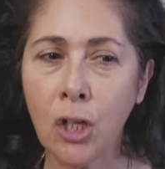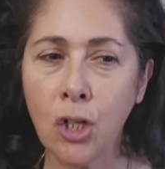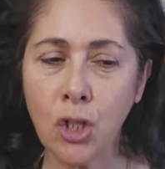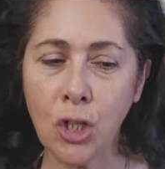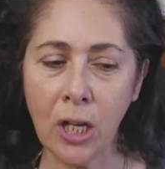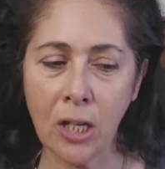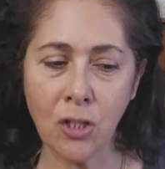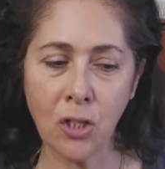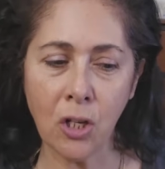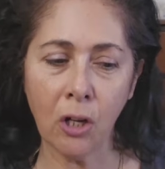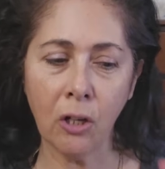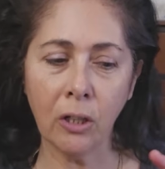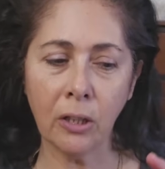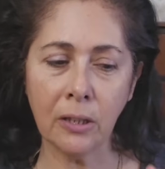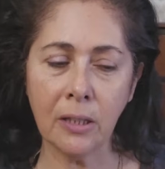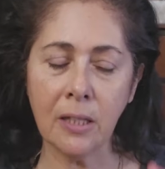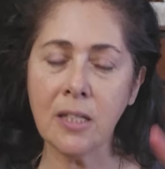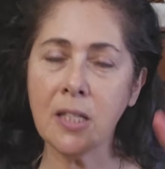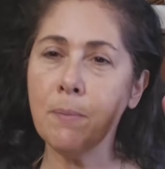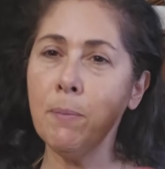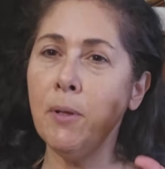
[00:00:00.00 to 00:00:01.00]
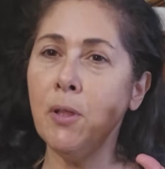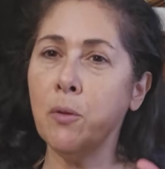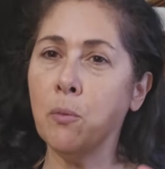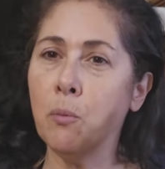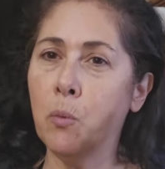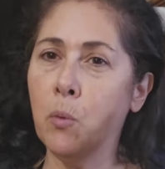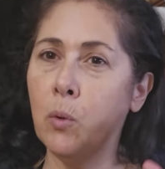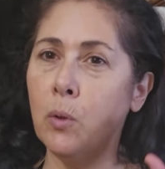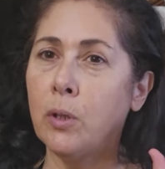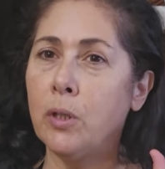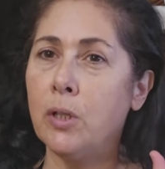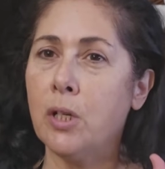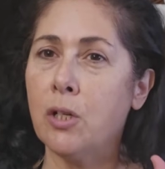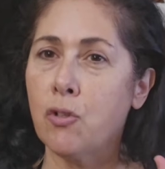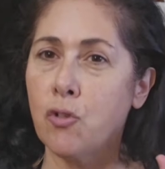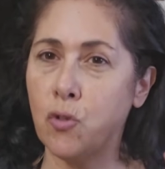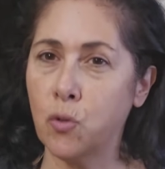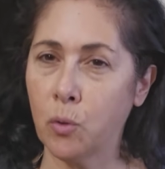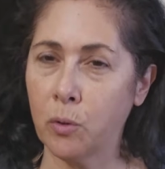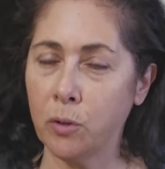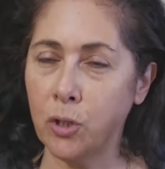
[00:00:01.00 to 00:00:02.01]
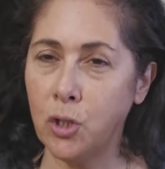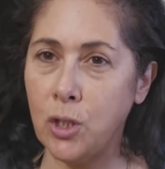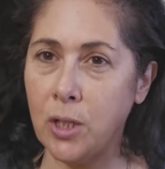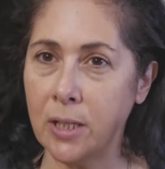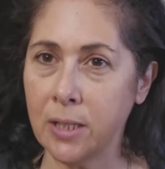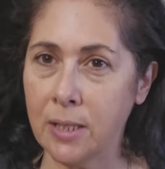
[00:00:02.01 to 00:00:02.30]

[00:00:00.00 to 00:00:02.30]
She has her Elizabeth Ward storage